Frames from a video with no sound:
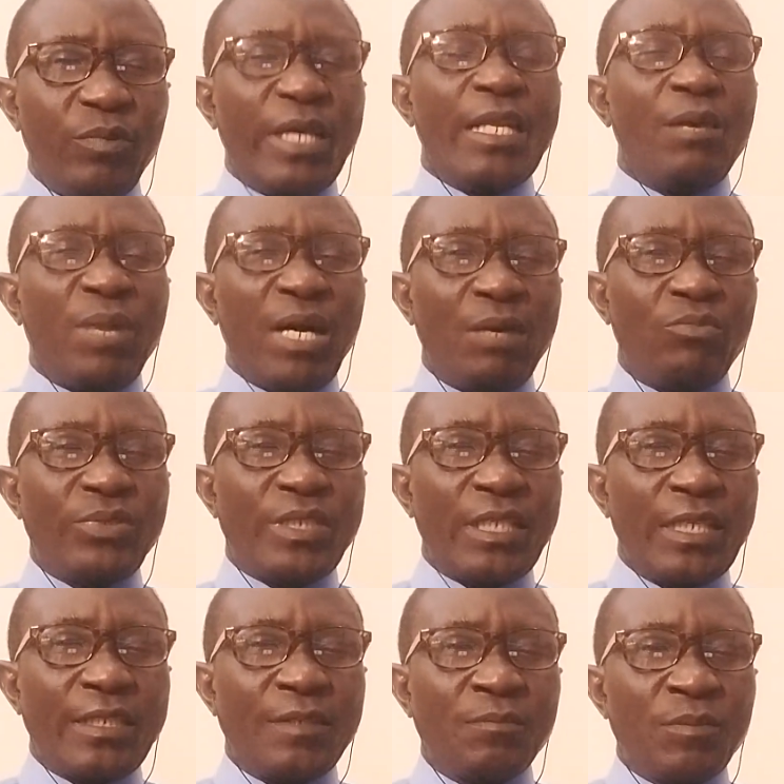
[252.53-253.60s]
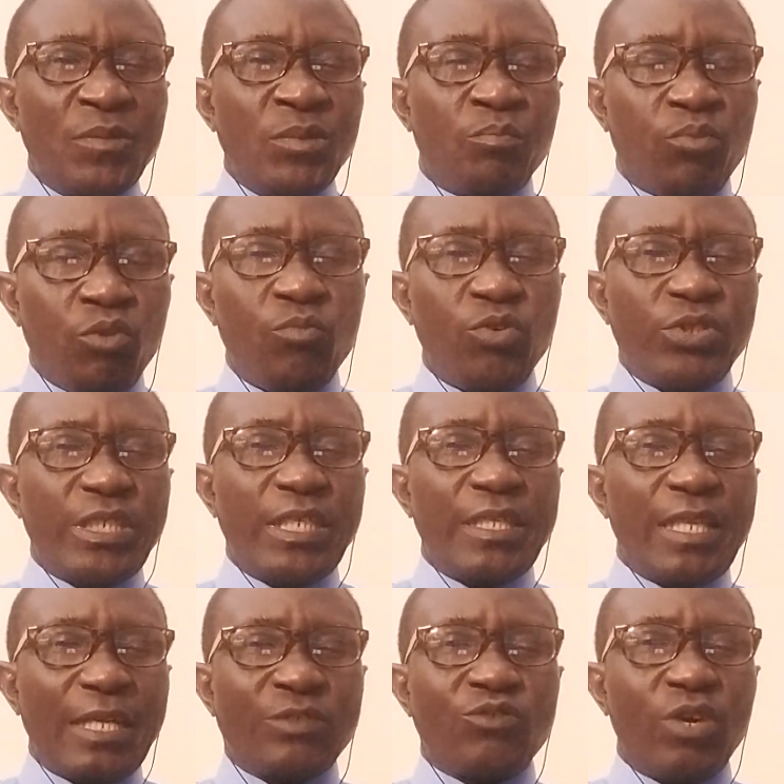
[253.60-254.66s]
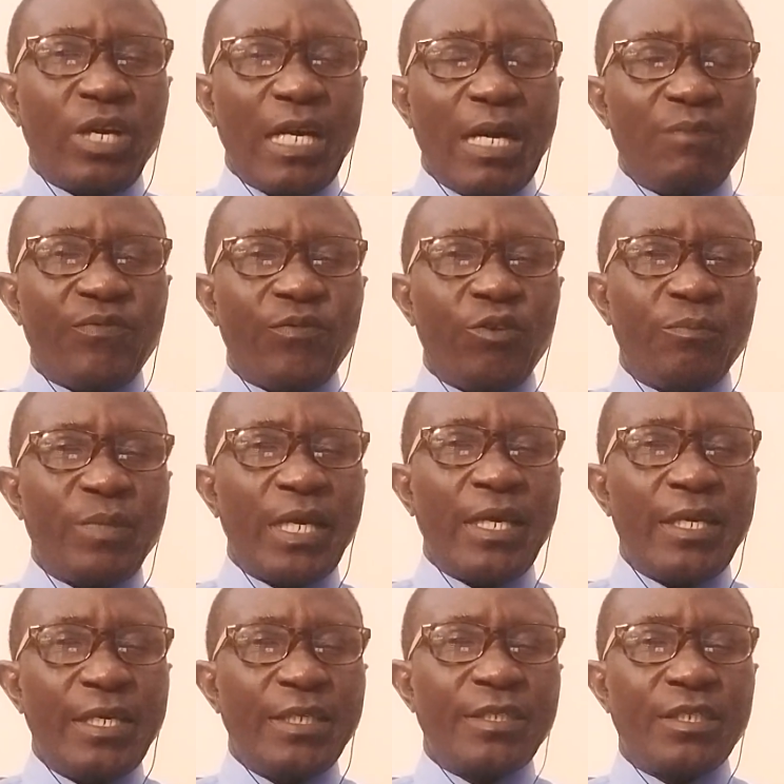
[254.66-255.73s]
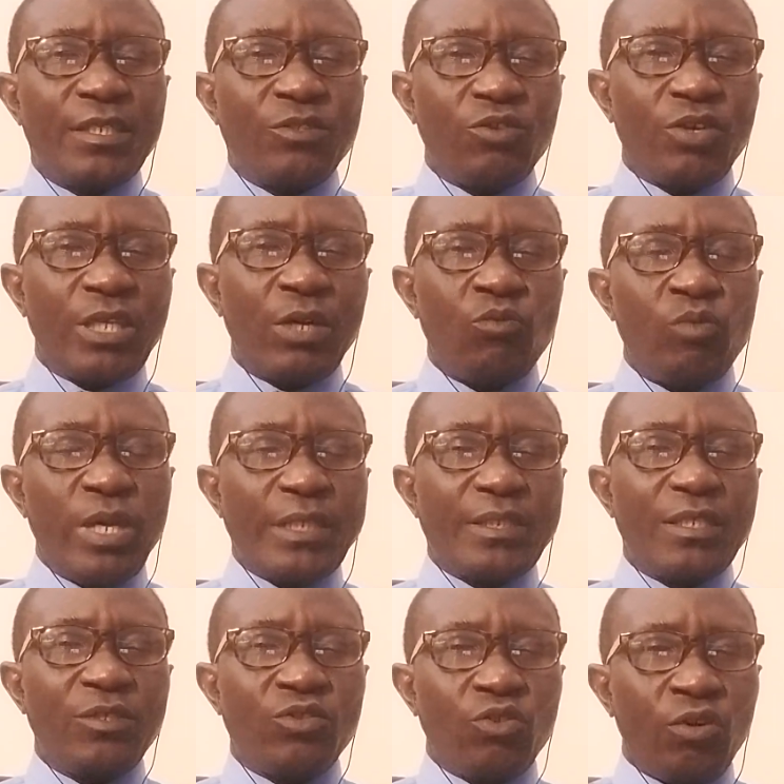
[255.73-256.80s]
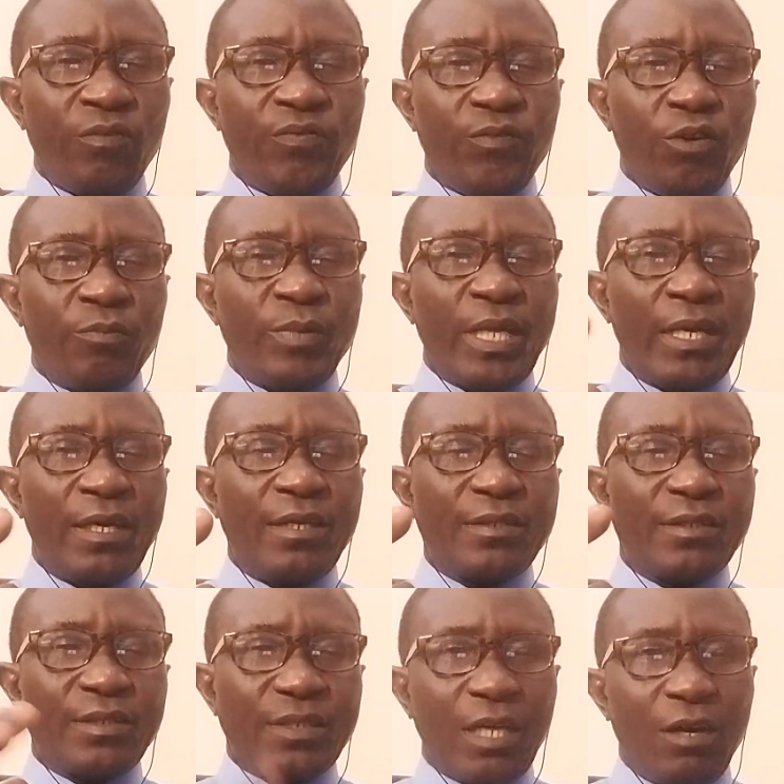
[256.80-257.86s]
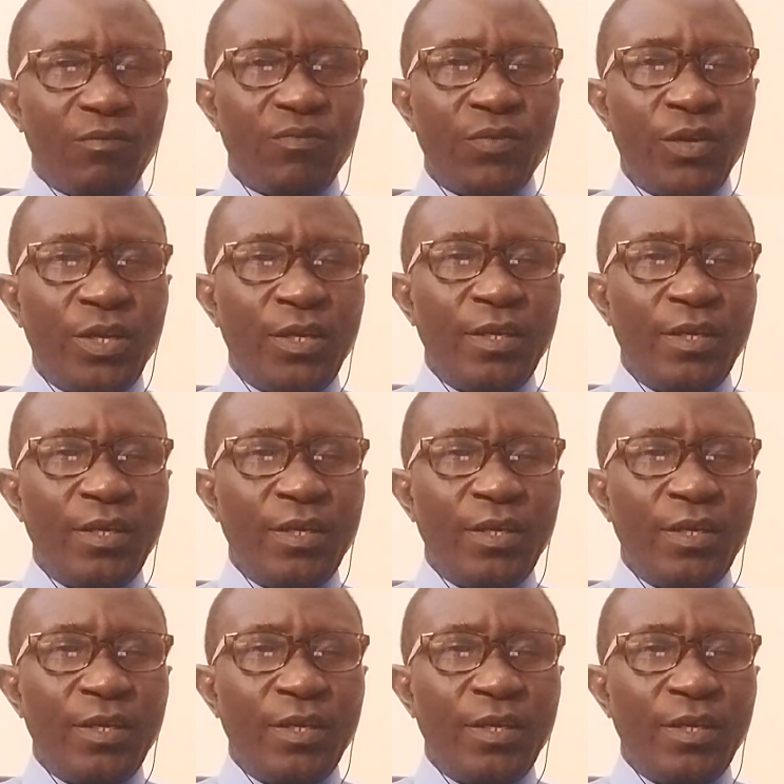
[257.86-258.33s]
When the Bible says promotion does not come from the east, nor the west, nor from the south,